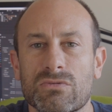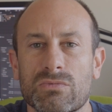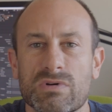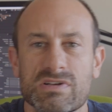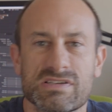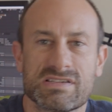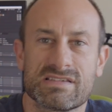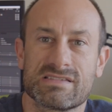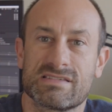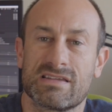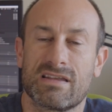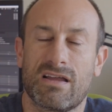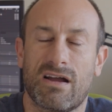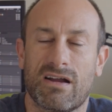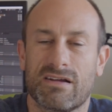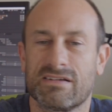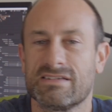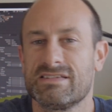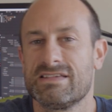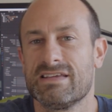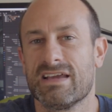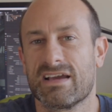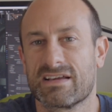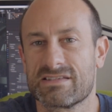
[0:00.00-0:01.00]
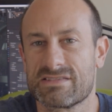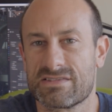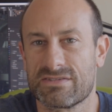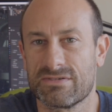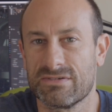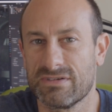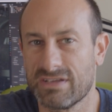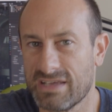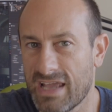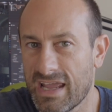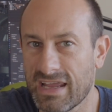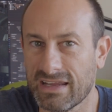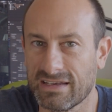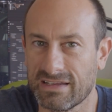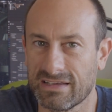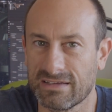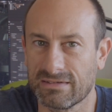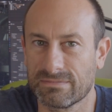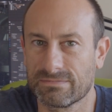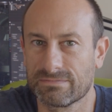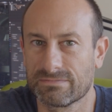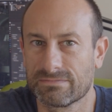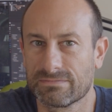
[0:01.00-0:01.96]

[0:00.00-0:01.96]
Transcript: which is an RTX 3080.